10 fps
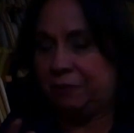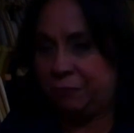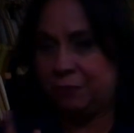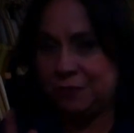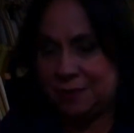that
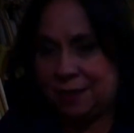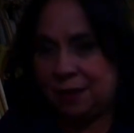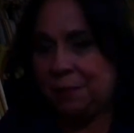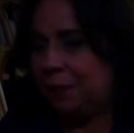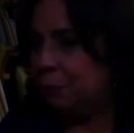first
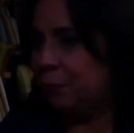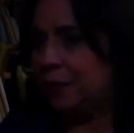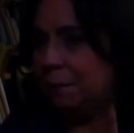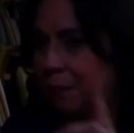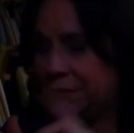time and we
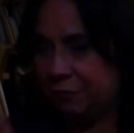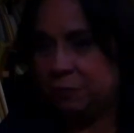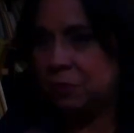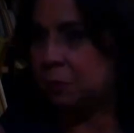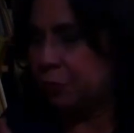came back
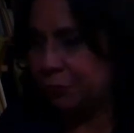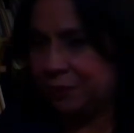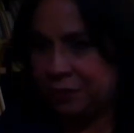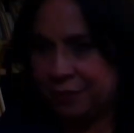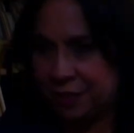from some other
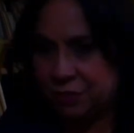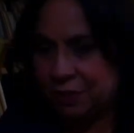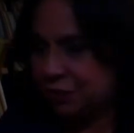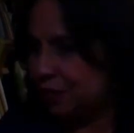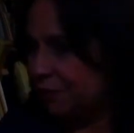
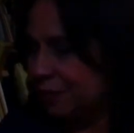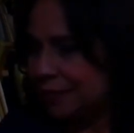international travel,